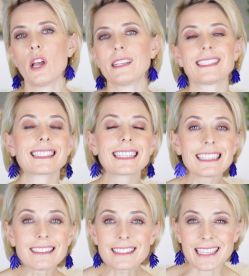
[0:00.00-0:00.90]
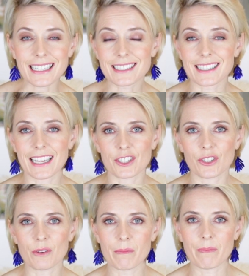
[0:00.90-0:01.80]
skill sets that
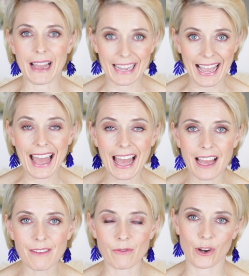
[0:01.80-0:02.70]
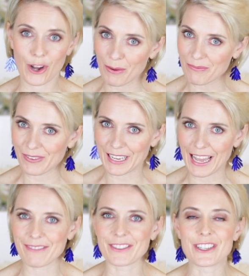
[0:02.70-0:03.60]
you may have, or hopefully
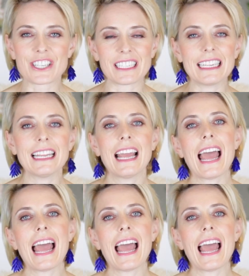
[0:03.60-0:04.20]
have usually.